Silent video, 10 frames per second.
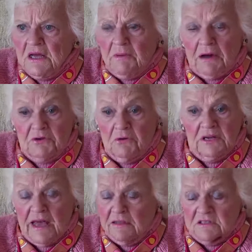I was only
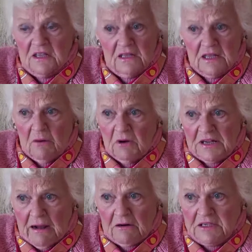allowed to stay in there one
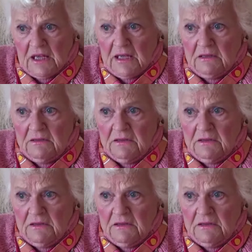hour a day.